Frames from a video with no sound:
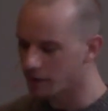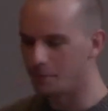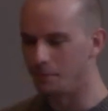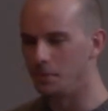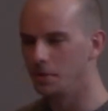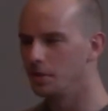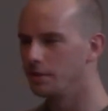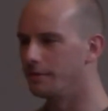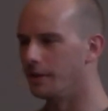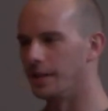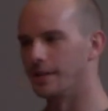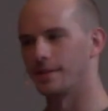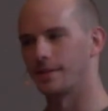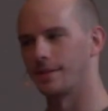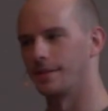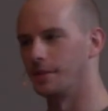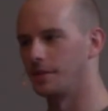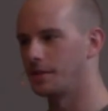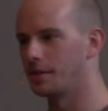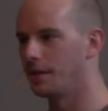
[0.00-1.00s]
move us
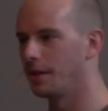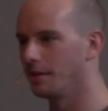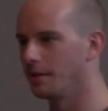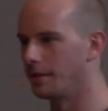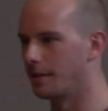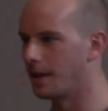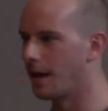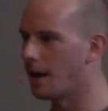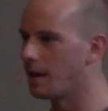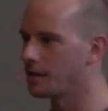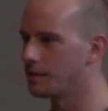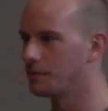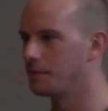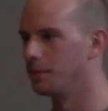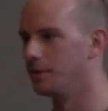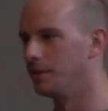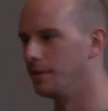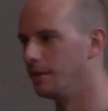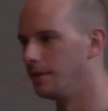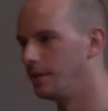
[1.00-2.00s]
to share the
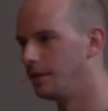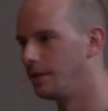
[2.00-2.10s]
gospel.